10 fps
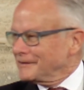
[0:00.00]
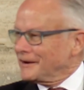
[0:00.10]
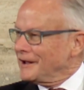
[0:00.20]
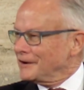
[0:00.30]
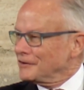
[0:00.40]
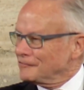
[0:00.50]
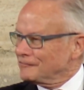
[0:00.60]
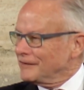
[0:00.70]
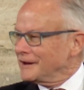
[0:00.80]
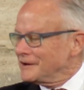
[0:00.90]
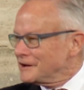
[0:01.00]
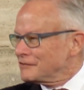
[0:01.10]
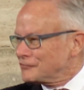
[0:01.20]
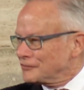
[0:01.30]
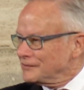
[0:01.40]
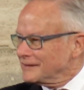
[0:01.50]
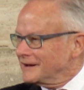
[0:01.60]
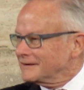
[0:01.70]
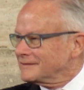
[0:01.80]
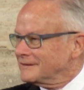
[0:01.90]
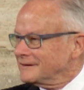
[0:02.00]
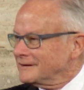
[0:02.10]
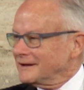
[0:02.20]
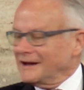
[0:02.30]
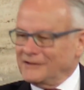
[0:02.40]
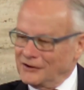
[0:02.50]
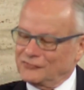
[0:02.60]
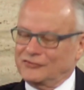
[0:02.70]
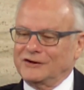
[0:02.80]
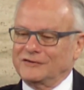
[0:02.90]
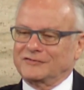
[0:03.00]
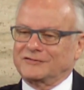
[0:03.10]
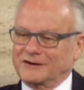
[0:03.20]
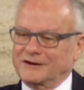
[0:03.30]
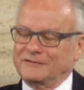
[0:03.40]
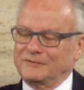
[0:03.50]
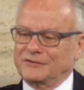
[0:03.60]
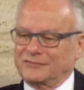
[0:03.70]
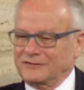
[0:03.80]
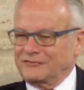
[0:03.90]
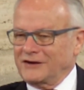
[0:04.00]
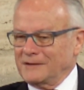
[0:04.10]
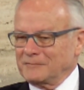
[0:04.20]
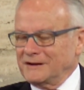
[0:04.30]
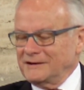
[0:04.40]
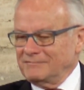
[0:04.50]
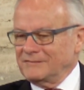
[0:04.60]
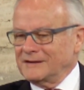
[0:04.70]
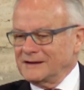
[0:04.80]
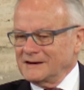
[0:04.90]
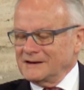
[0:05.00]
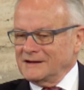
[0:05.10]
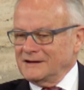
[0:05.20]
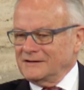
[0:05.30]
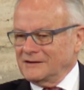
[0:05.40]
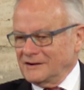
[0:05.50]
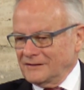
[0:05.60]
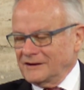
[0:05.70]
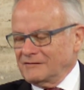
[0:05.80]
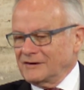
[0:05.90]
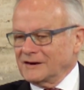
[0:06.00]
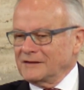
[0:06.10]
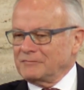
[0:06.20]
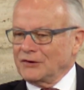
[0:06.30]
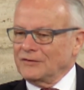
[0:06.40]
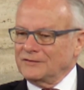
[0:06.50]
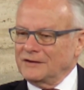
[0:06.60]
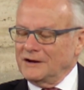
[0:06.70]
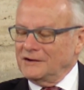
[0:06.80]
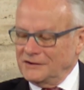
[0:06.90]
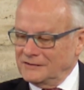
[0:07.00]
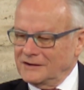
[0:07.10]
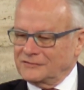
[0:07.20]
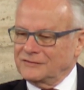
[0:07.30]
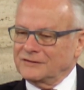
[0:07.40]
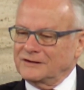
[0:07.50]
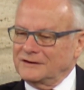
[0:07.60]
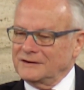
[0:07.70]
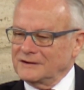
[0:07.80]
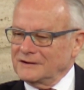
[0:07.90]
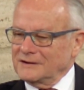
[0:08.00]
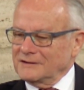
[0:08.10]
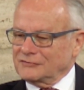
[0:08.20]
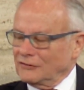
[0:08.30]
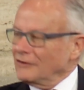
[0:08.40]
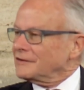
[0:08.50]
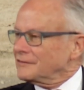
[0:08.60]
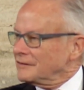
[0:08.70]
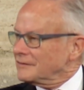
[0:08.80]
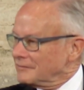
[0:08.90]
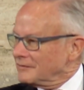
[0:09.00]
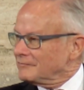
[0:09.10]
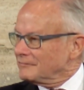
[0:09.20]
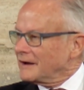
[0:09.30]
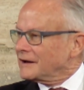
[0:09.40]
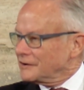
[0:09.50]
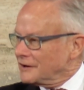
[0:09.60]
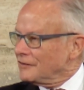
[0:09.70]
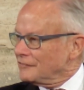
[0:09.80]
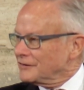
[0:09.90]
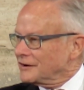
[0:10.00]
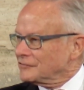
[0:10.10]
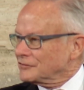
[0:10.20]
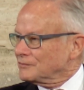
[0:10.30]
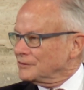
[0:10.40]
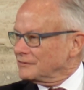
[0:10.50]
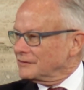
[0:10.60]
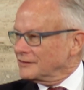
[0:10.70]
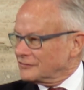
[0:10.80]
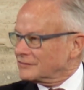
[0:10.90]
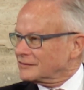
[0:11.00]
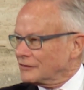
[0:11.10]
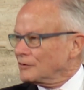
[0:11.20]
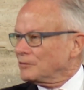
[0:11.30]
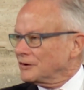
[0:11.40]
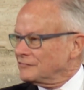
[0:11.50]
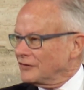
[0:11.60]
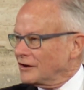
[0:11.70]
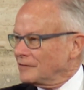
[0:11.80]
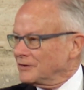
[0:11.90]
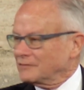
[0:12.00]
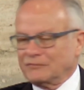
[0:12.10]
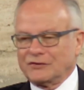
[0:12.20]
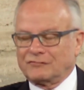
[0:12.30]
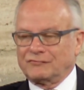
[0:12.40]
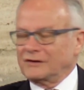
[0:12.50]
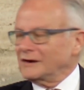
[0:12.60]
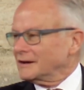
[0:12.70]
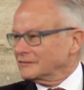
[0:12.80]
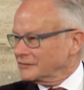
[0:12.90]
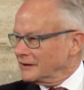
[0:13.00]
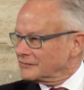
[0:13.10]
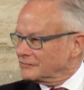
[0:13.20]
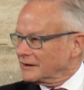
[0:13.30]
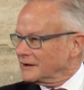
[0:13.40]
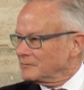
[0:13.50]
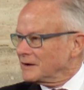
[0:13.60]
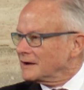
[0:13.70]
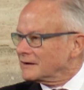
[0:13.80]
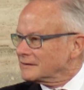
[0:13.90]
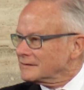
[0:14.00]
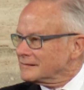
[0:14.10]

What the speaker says: how do you get through that? And here she is, you know, with the family in Turkey, trying to make a go of it, as it were, in this terrible environment with very little chance of getting back.